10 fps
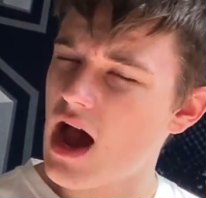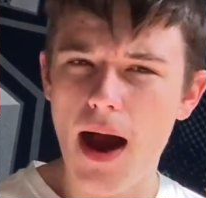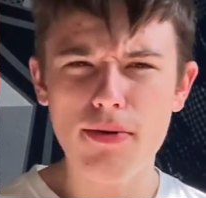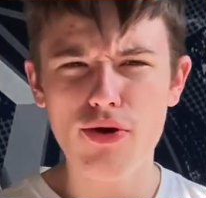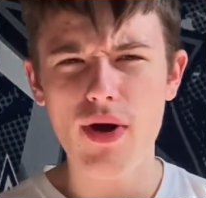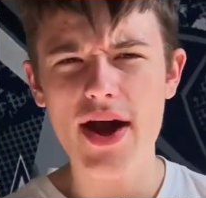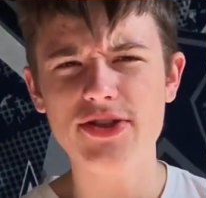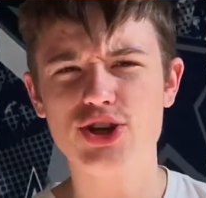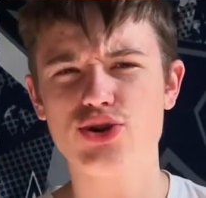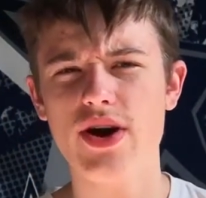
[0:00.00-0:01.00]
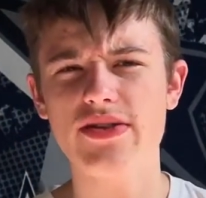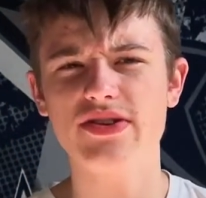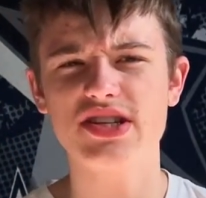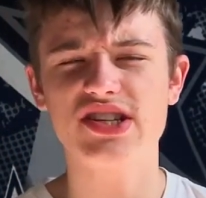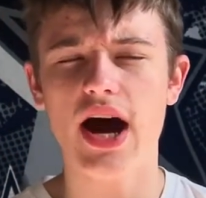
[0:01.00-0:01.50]
I'm going to ride the train
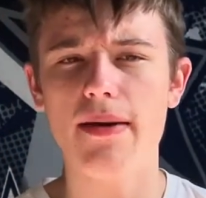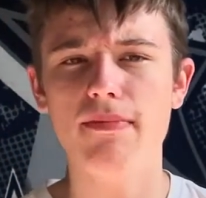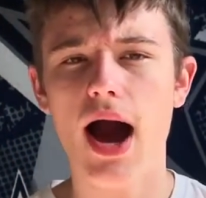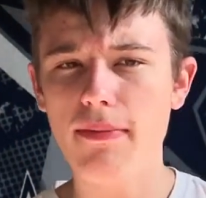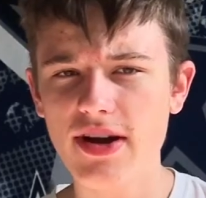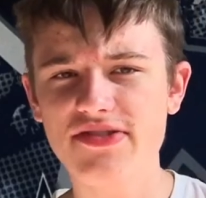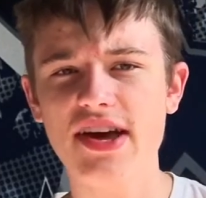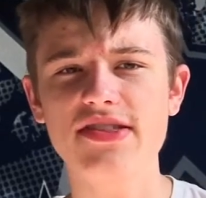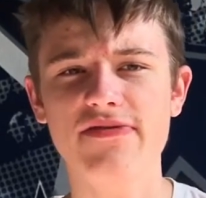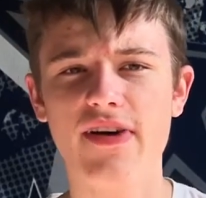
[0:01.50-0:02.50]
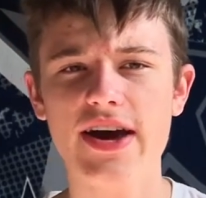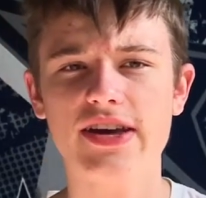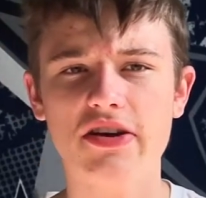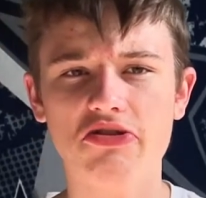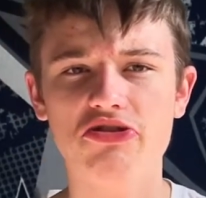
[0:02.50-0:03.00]
this time. I'm going to take the
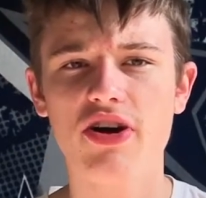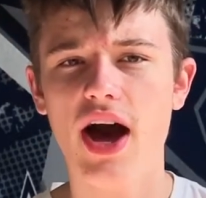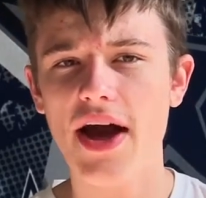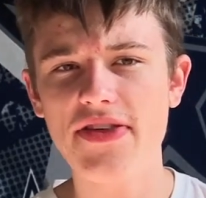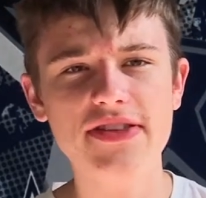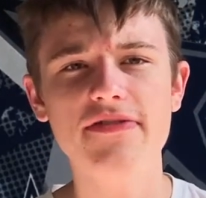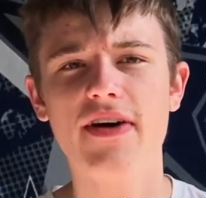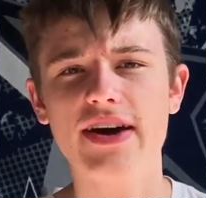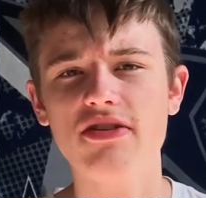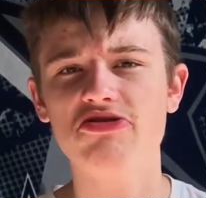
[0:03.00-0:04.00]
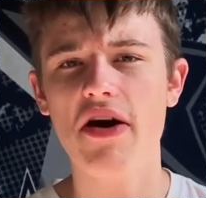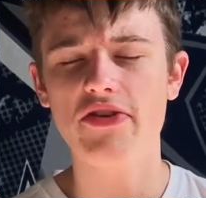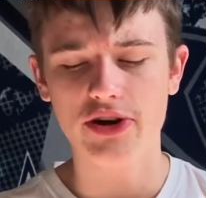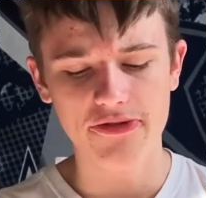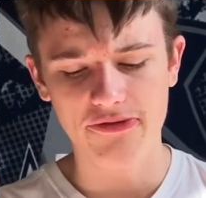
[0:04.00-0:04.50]
Vikings. I think the Vikings have
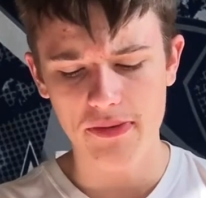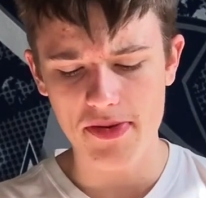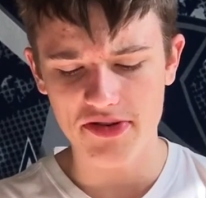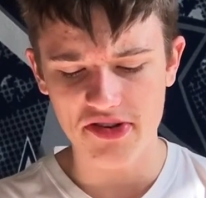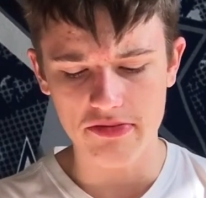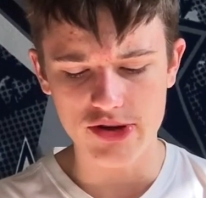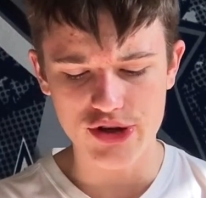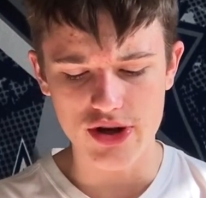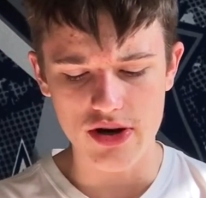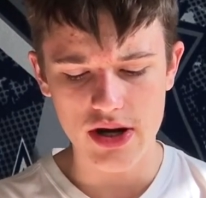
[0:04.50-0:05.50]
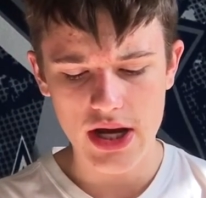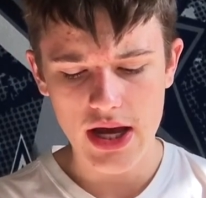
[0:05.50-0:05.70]
a good football team this year.